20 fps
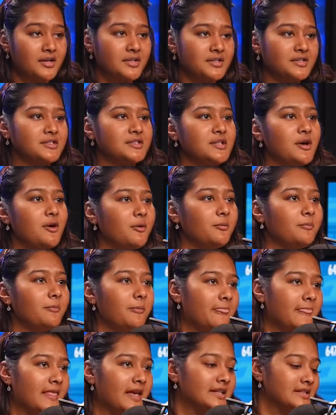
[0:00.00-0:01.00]
So
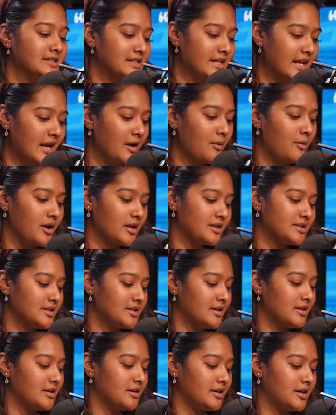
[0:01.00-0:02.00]
today I wanted
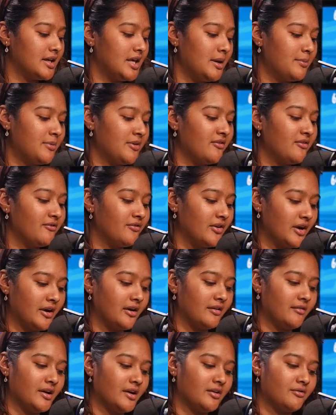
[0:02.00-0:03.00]
to keep it very
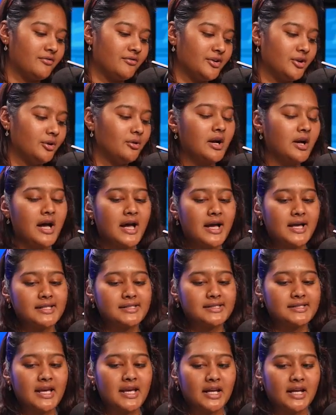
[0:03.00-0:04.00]
real for you guys
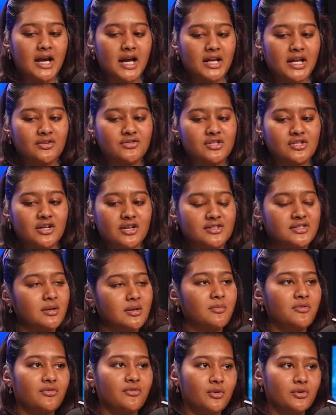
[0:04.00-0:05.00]
and kind of share some
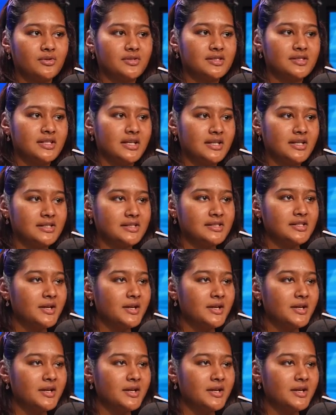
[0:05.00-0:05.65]
of those things